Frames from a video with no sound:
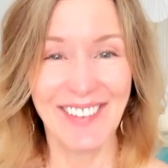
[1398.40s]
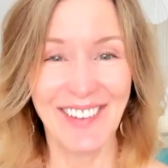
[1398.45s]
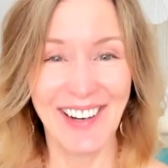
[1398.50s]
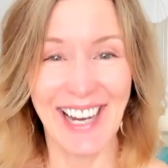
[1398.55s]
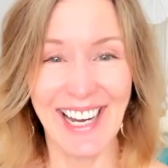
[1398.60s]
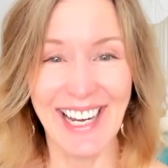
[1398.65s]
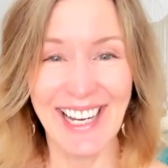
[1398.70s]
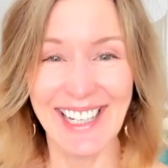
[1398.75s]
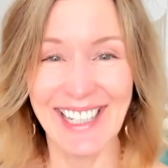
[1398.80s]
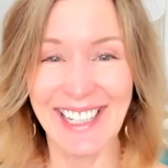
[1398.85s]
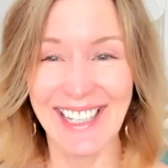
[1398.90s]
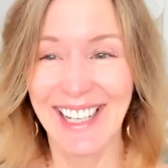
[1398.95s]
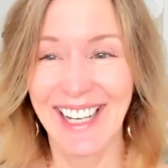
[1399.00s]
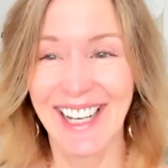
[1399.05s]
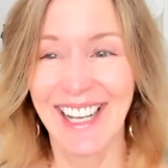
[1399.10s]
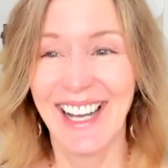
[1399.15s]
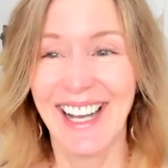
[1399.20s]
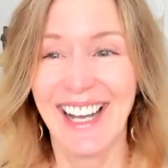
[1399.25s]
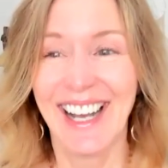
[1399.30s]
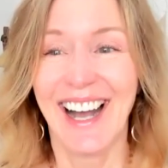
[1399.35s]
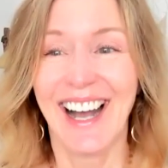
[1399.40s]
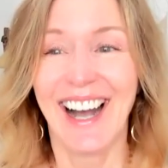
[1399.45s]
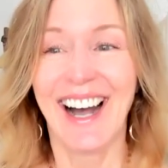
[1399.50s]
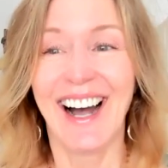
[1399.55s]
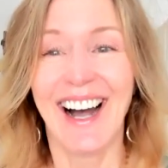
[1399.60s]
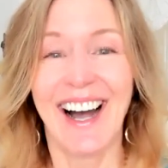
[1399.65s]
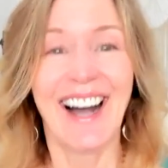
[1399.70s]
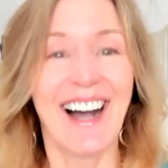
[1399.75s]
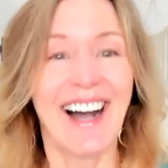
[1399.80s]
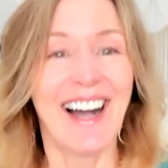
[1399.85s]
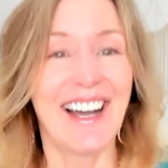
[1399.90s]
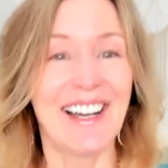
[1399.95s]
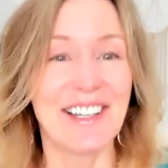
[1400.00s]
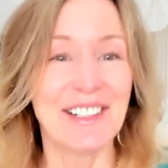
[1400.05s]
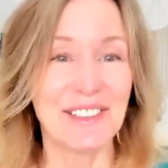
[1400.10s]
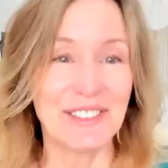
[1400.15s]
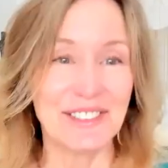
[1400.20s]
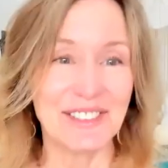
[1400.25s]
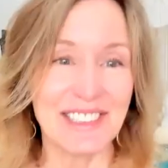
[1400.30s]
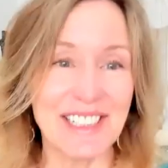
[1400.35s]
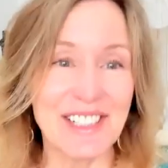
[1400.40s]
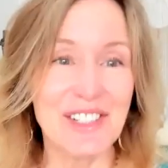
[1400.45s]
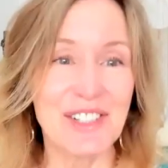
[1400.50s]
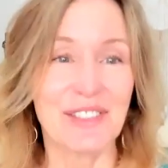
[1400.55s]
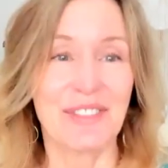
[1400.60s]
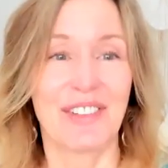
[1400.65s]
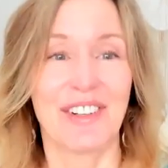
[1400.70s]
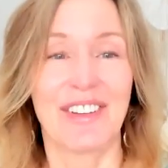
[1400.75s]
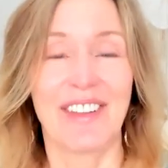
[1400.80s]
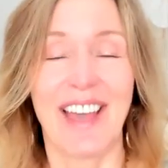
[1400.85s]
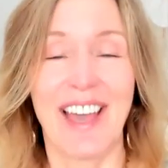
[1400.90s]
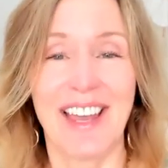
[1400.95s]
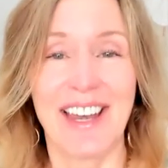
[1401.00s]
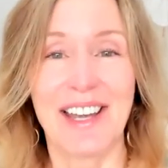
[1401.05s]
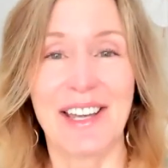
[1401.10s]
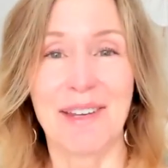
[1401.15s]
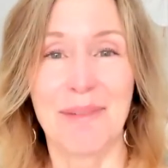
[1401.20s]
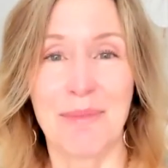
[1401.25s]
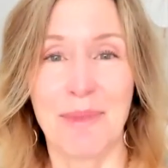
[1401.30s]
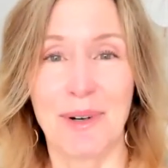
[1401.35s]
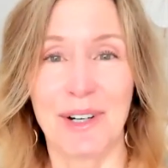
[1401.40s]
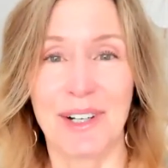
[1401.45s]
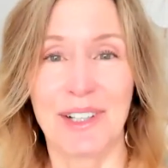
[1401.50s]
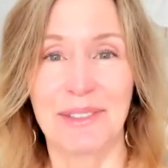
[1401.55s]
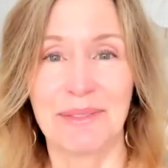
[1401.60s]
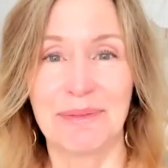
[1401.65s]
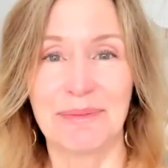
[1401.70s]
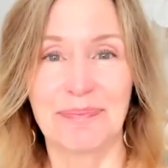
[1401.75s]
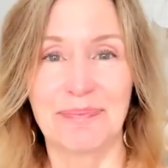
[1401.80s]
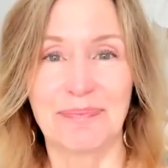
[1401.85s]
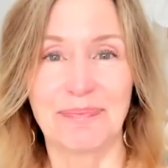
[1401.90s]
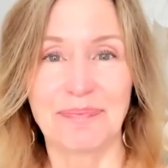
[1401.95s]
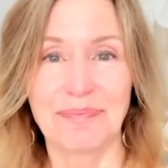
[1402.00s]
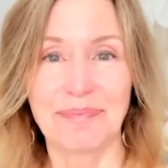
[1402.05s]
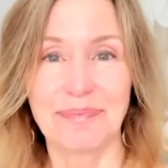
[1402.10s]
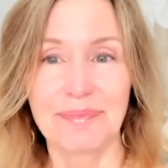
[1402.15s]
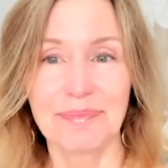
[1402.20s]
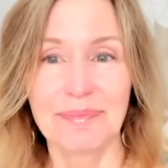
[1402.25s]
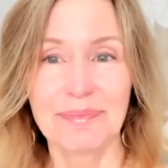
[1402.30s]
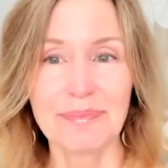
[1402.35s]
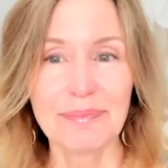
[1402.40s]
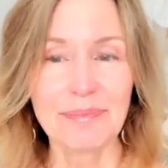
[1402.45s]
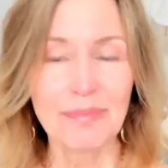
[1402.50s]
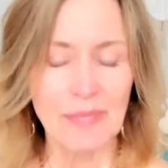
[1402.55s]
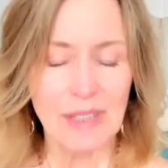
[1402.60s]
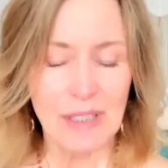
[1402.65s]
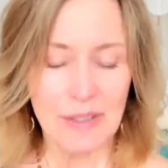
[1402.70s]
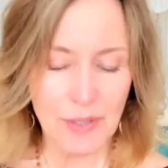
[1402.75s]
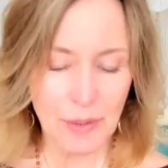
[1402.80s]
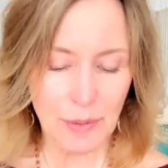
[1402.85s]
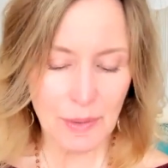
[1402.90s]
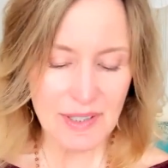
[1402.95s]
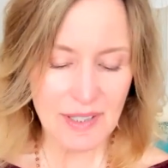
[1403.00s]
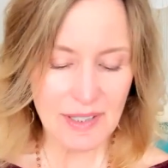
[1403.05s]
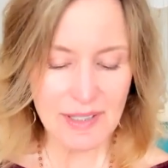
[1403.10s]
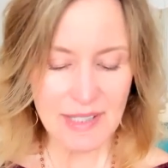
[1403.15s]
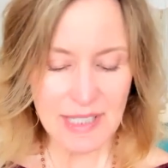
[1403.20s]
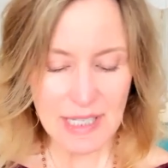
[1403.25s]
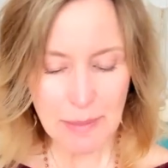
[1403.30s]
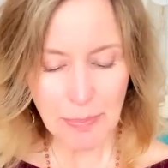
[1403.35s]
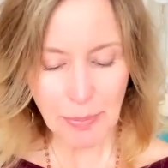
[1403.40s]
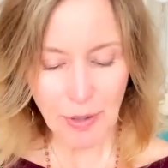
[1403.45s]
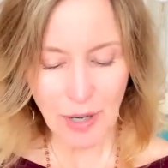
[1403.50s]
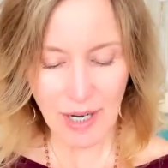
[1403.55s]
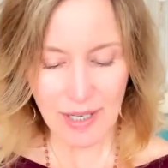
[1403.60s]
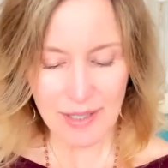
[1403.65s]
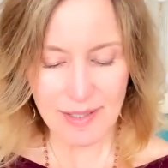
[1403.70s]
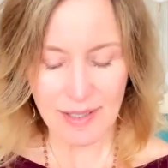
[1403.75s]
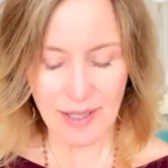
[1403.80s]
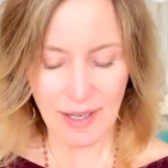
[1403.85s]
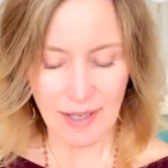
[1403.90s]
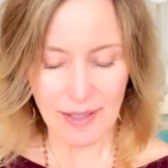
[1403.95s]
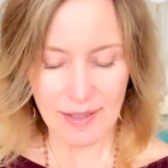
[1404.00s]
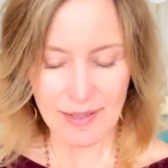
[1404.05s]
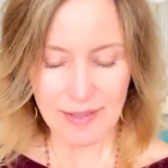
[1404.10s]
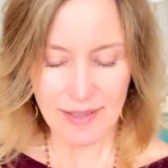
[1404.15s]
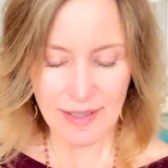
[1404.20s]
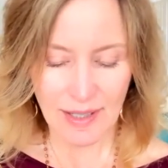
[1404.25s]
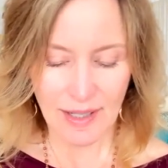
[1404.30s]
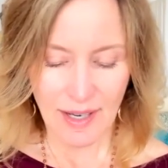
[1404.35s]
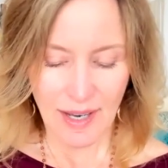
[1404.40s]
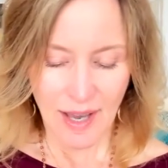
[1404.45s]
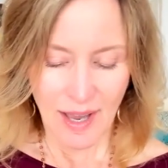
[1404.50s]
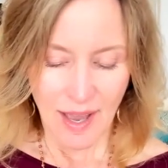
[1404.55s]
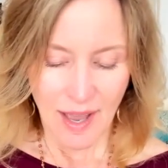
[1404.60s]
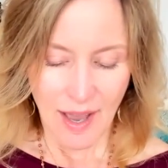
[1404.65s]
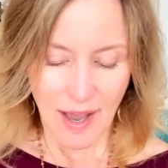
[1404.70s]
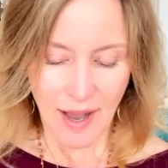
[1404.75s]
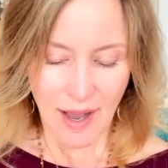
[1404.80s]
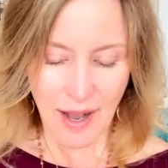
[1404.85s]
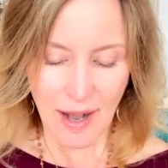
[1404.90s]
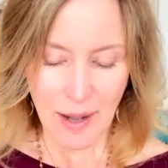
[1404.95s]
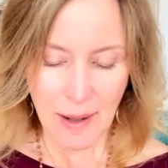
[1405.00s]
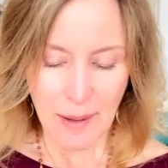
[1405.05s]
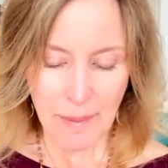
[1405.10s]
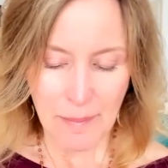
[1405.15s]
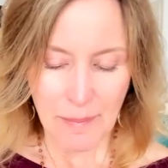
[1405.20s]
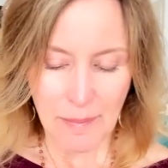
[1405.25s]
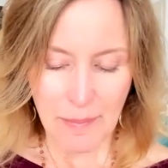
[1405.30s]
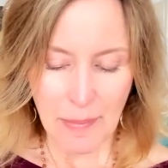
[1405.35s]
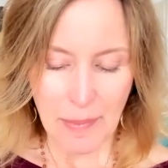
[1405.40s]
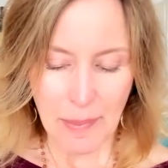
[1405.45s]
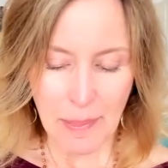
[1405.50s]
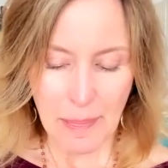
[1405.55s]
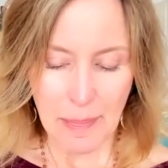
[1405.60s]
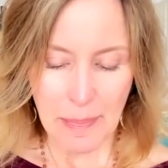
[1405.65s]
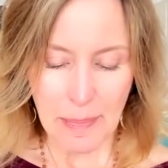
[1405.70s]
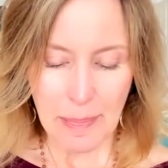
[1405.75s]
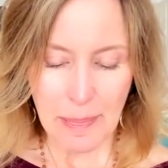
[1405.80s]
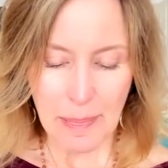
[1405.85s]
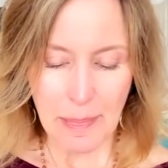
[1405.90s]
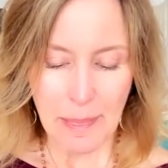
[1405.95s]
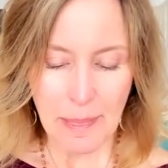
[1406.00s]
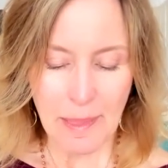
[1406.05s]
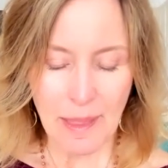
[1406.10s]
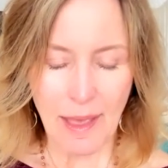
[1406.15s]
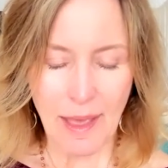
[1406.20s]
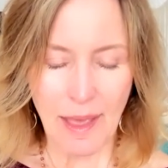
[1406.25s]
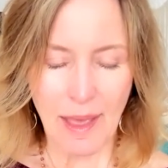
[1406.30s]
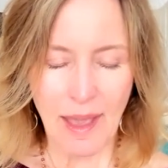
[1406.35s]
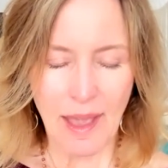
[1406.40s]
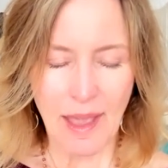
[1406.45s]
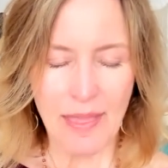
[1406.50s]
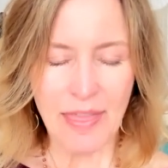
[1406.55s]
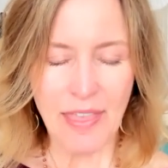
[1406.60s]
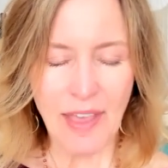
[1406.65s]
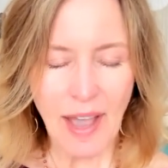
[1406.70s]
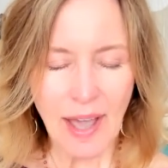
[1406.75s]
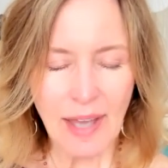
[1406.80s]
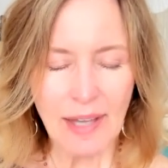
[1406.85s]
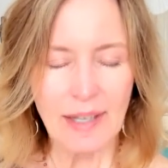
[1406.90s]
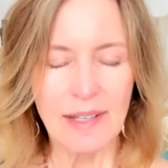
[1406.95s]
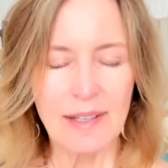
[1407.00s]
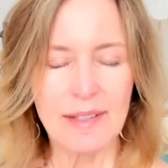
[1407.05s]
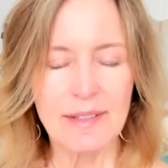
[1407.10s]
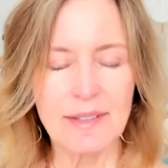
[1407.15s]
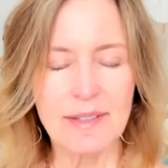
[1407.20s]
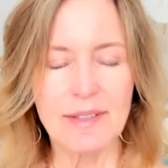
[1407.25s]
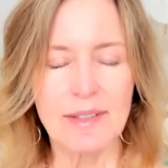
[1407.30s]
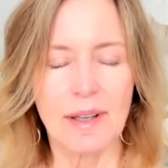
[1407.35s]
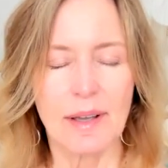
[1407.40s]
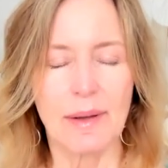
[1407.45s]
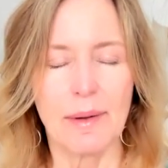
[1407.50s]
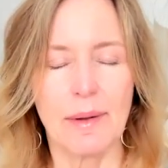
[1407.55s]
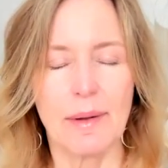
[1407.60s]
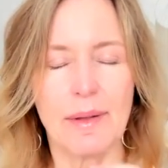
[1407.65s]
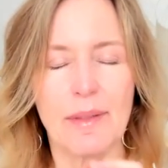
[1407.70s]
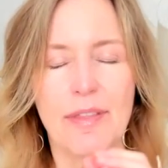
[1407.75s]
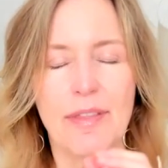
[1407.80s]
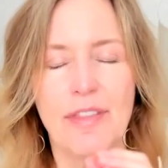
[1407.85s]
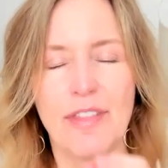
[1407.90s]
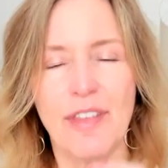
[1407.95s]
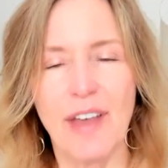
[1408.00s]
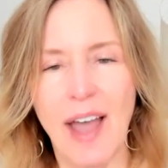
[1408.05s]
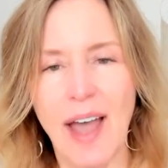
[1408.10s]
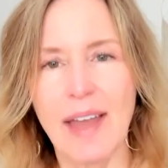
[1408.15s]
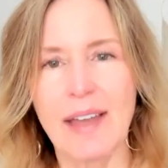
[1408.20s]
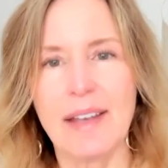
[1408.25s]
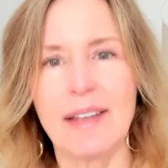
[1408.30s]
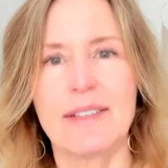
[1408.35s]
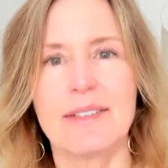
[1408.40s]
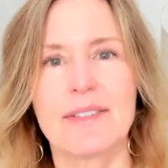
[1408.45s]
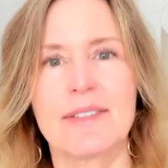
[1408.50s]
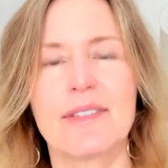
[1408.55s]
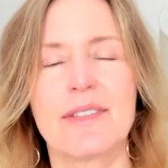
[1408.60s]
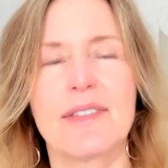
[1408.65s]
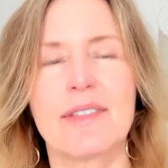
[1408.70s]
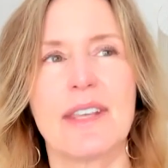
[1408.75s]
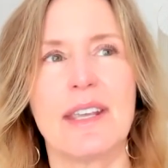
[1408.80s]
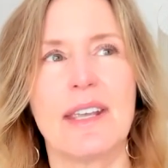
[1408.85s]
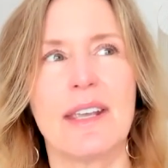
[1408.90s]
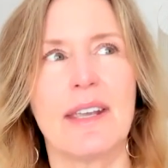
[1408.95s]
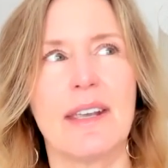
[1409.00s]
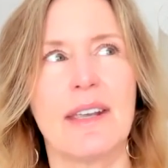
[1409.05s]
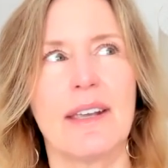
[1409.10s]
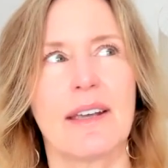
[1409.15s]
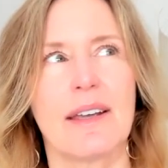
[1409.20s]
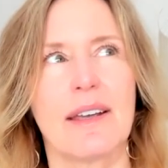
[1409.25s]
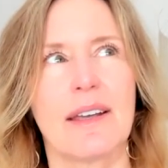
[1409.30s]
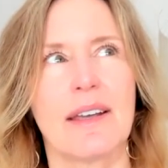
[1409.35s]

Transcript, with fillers: right? I don't need you for that anymore. So it's a deep process. Um, and that is that is the